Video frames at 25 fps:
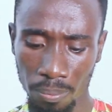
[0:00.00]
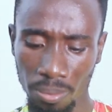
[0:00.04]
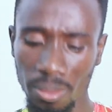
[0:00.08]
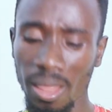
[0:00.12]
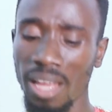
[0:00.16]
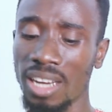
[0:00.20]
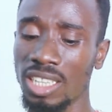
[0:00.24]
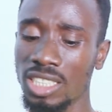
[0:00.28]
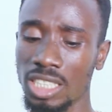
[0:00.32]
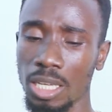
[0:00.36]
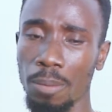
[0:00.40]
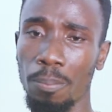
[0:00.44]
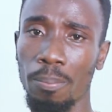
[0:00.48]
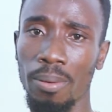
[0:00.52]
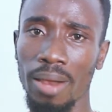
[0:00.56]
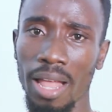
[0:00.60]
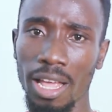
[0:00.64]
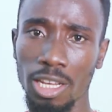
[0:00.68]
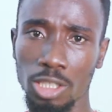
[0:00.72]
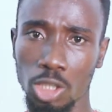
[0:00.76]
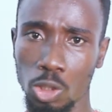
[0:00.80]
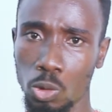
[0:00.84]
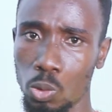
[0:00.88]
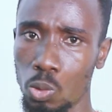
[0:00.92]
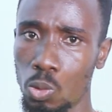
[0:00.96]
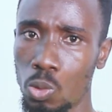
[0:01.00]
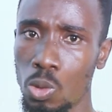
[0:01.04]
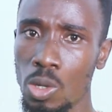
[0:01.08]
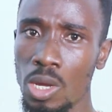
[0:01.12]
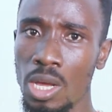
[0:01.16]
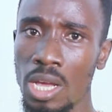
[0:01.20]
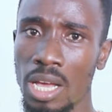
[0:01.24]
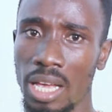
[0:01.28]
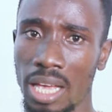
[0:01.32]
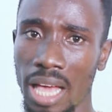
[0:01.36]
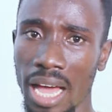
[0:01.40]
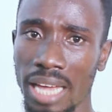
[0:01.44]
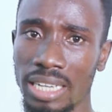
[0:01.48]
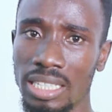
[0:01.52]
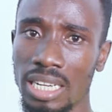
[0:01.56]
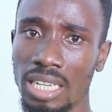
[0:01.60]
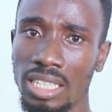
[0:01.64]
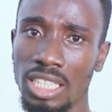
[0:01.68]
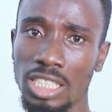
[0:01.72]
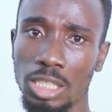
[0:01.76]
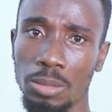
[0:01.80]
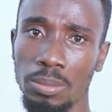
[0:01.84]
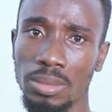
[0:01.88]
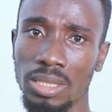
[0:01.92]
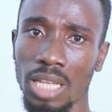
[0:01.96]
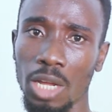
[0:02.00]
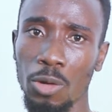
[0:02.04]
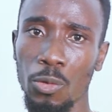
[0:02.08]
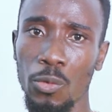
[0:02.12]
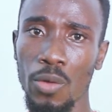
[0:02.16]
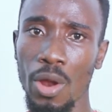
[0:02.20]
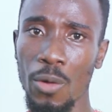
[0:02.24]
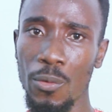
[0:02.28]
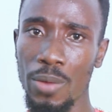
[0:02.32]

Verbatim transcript: That is a plus to Ghanaian. This means that we